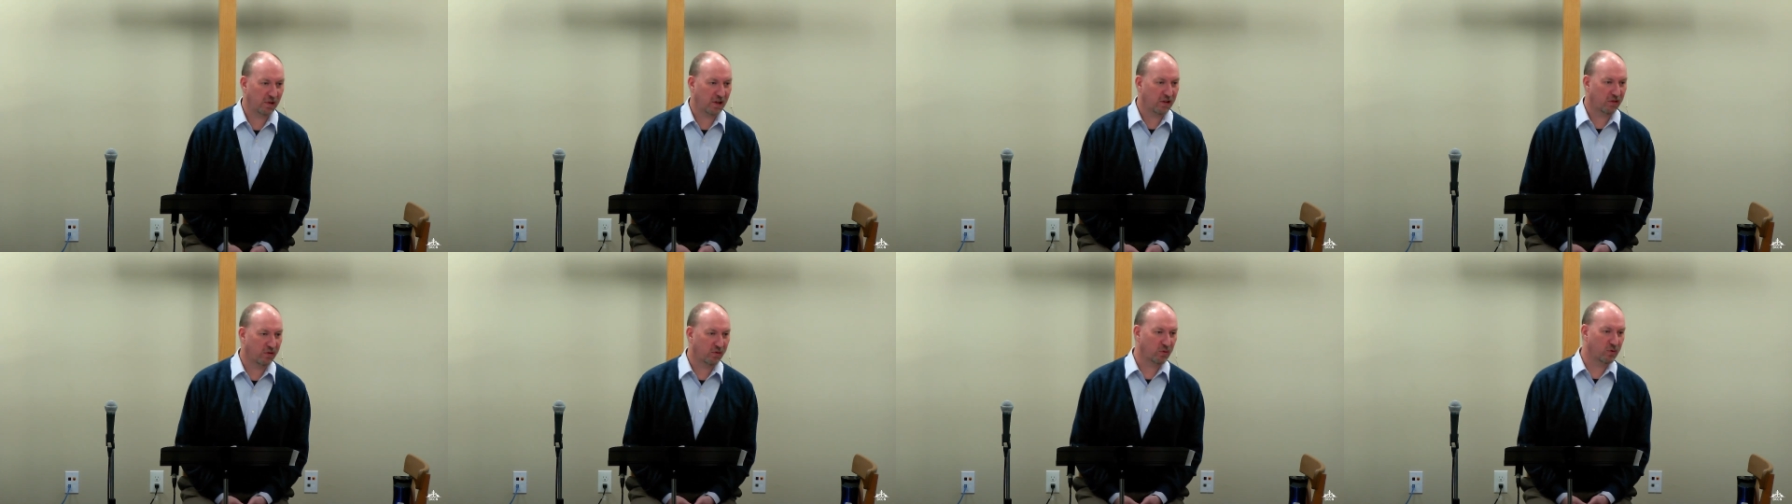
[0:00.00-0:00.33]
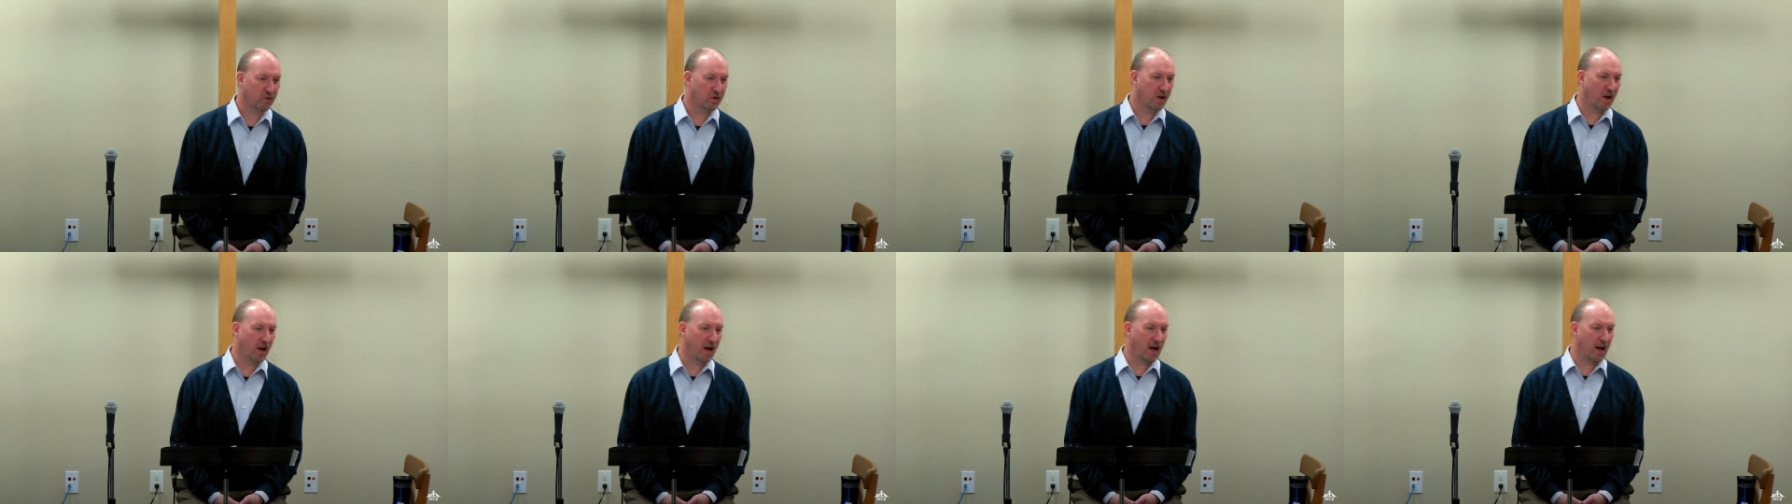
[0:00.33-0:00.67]
through
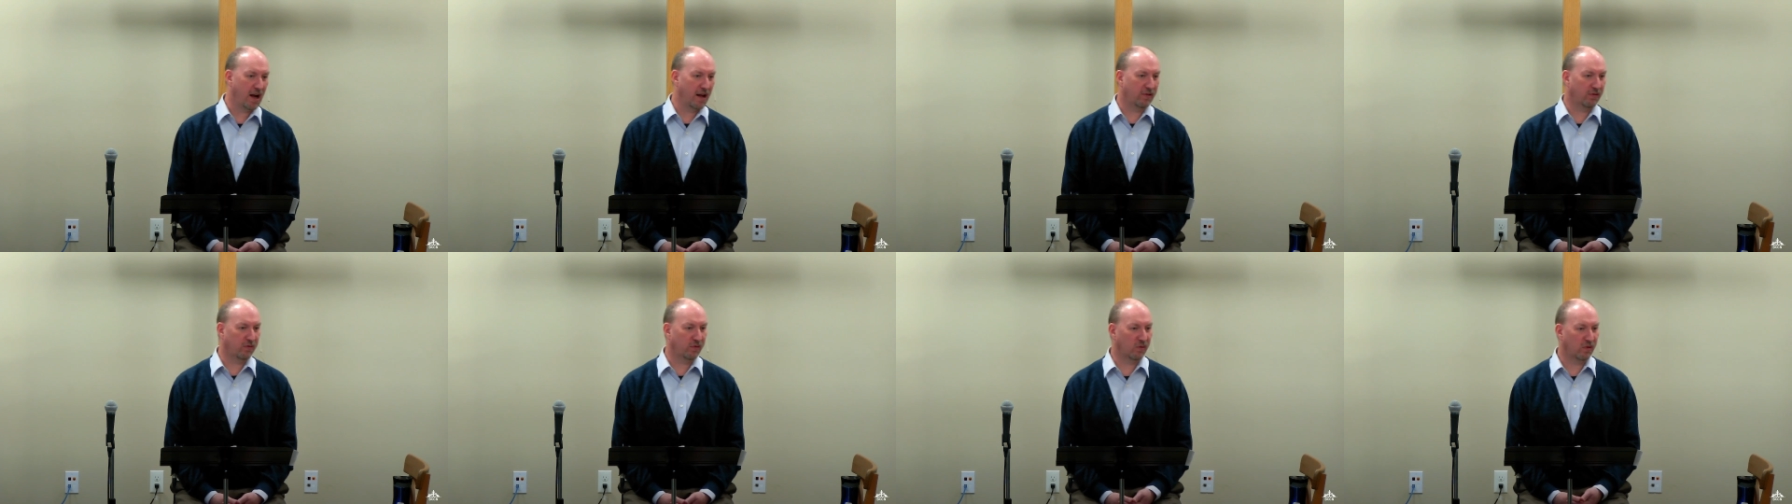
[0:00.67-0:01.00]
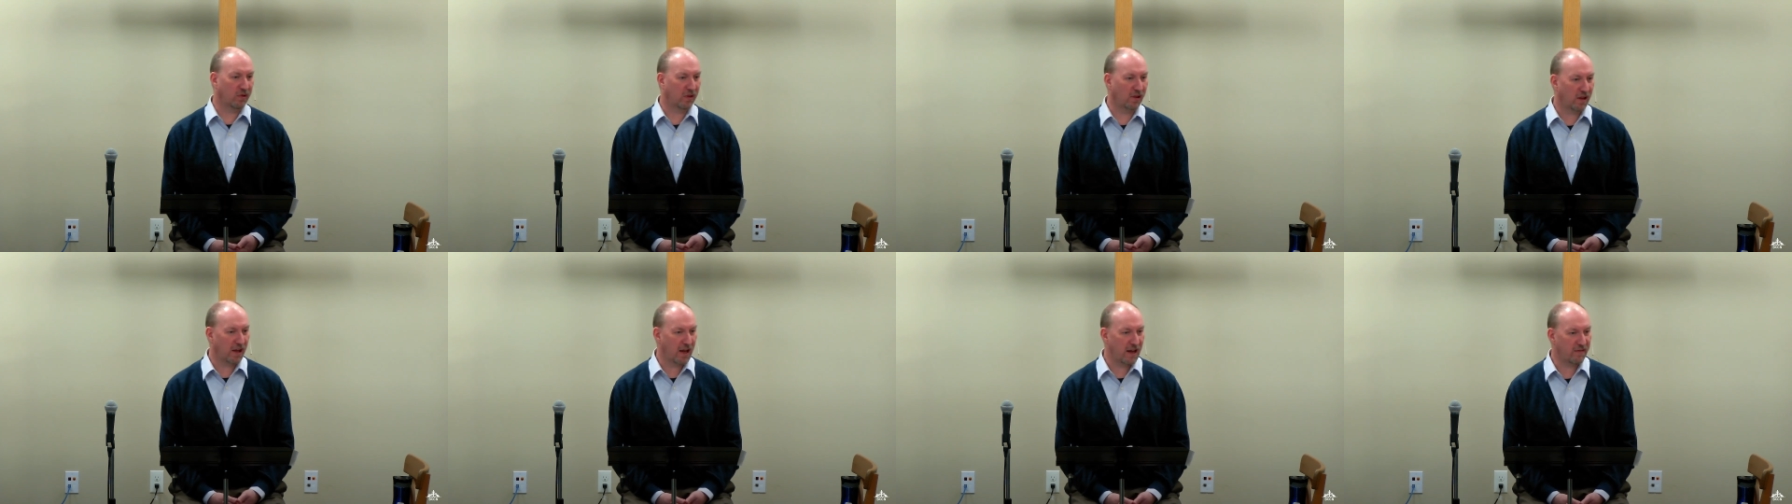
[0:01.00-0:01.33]
God through the
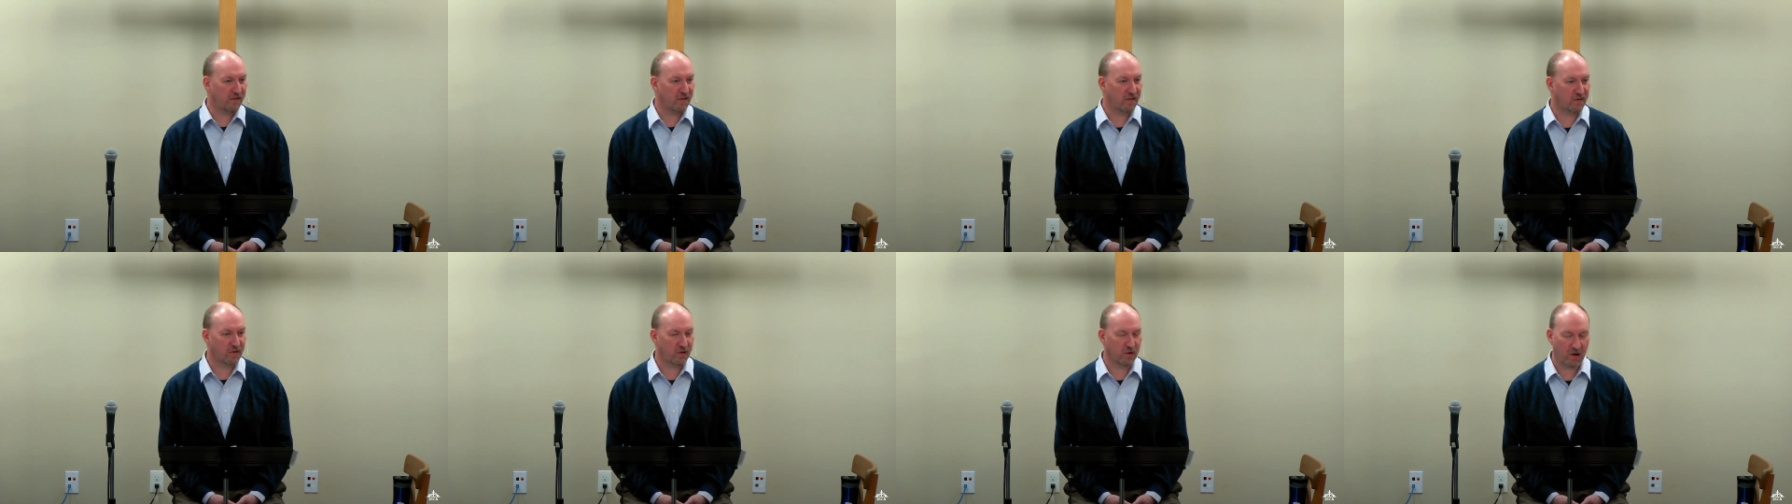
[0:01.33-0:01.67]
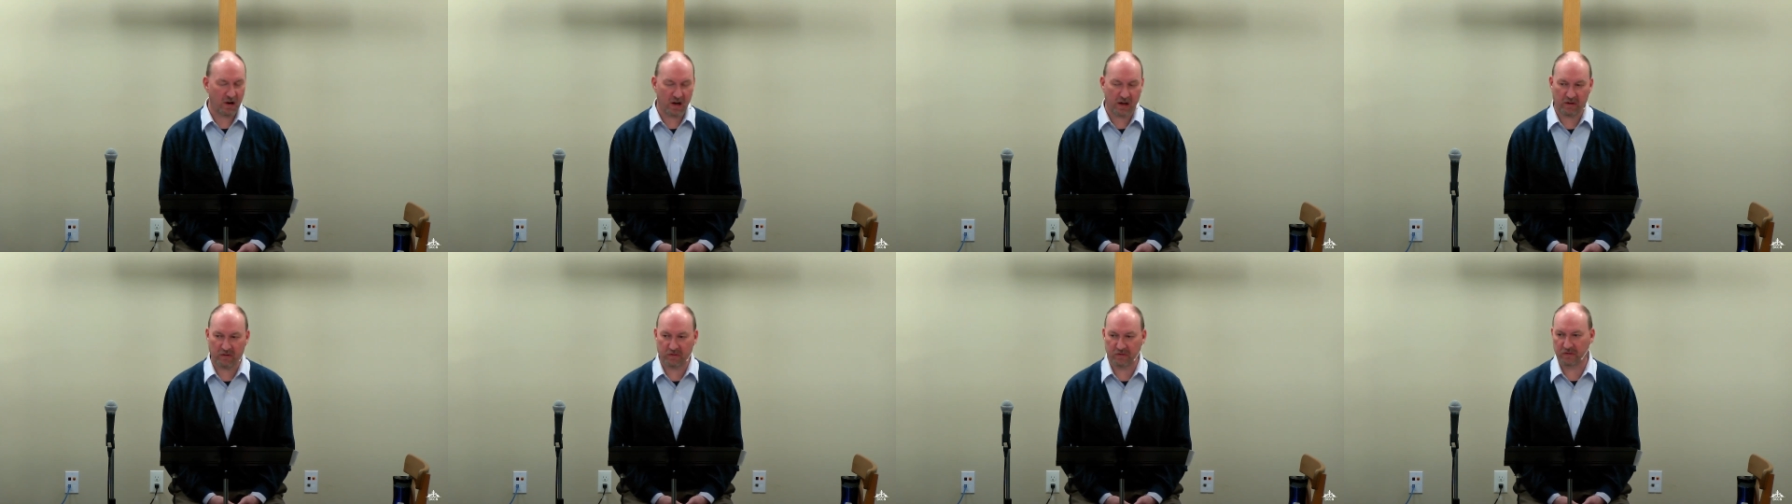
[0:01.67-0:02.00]
life of
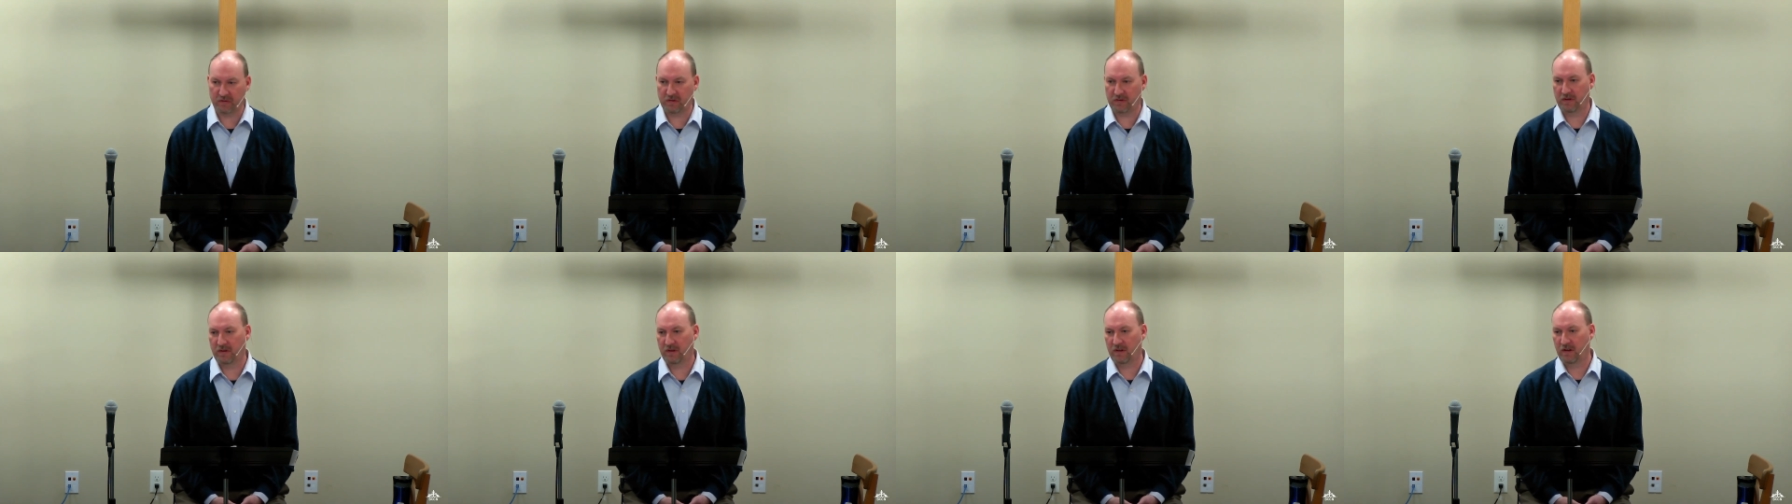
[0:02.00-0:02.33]
Christ,